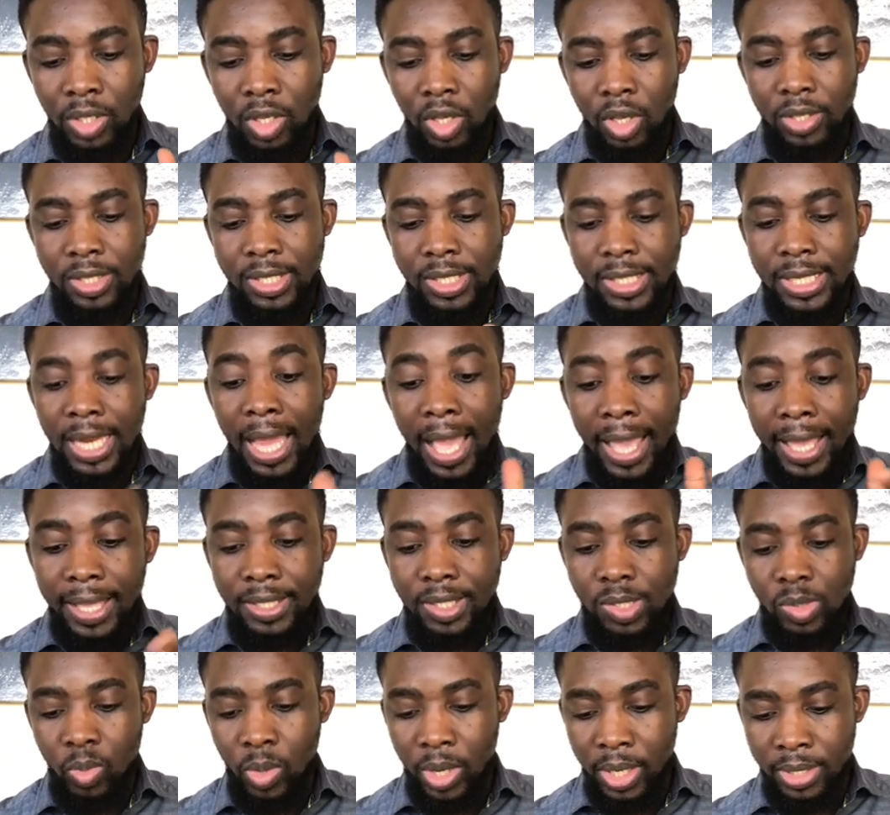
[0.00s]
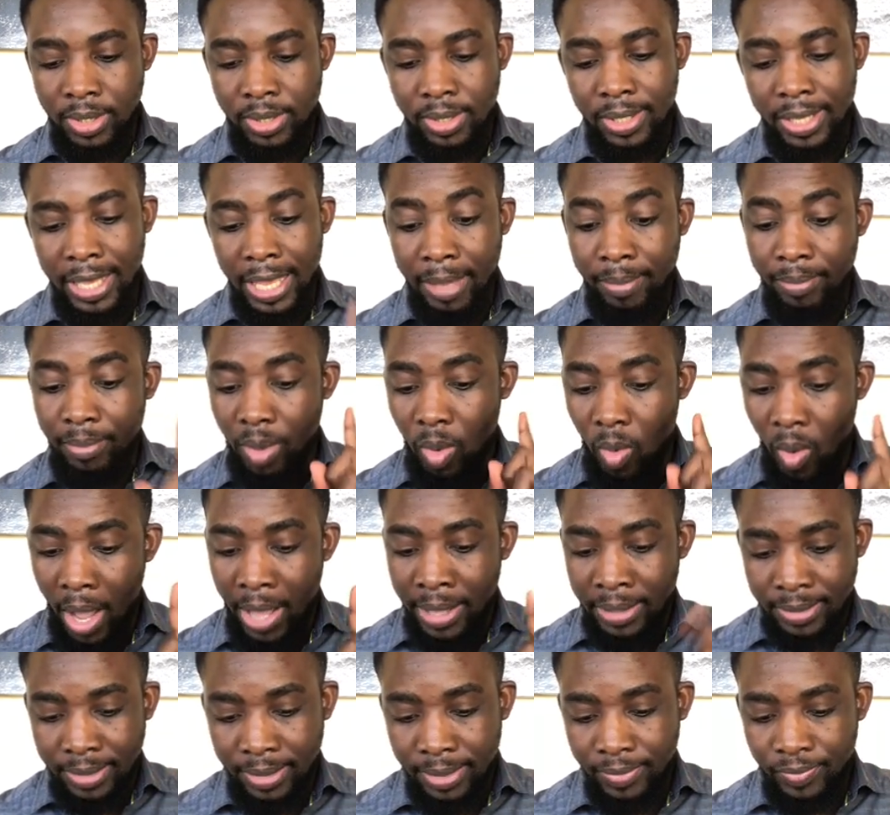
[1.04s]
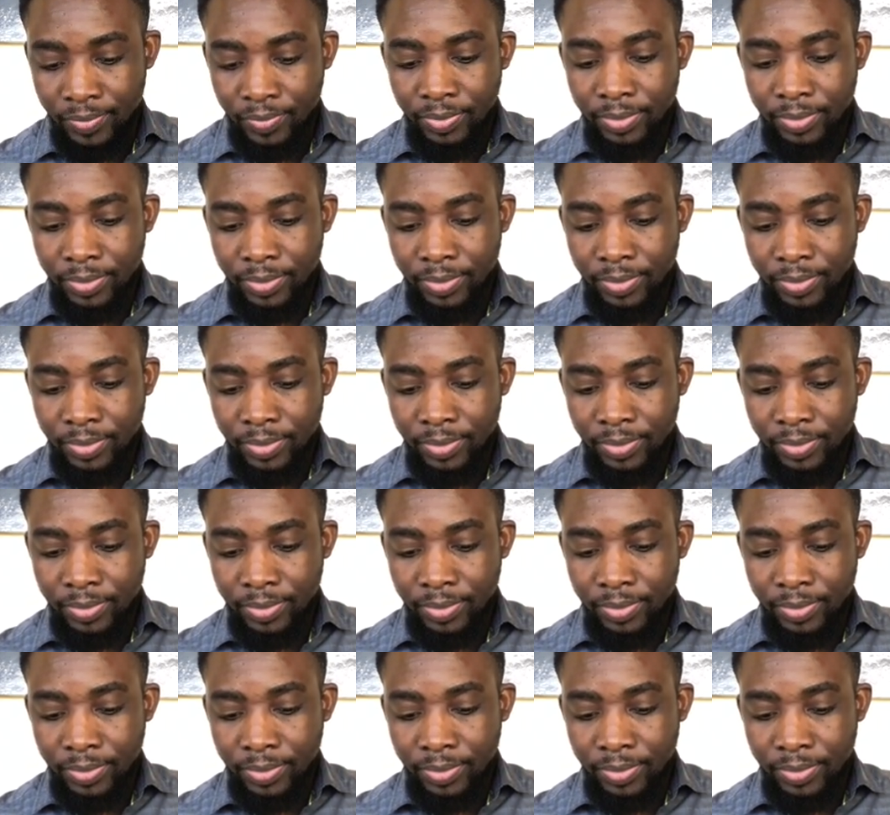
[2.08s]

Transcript: Consider its ways and be wise.